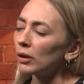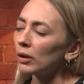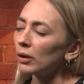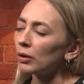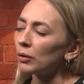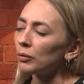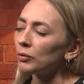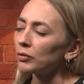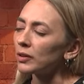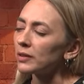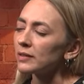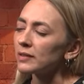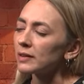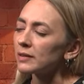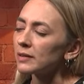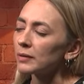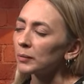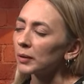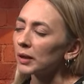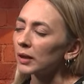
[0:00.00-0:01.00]
I was going to say
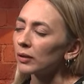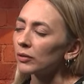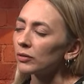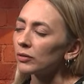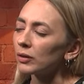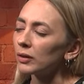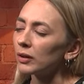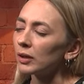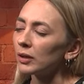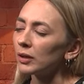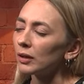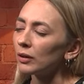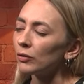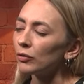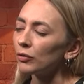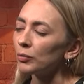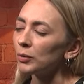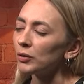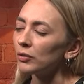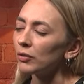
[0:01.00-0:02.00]
something else and then I
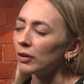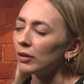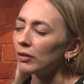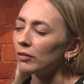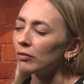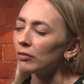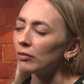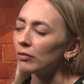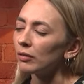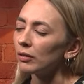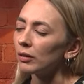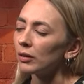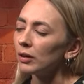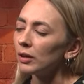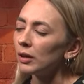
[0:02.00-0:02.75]
lost my train of thought.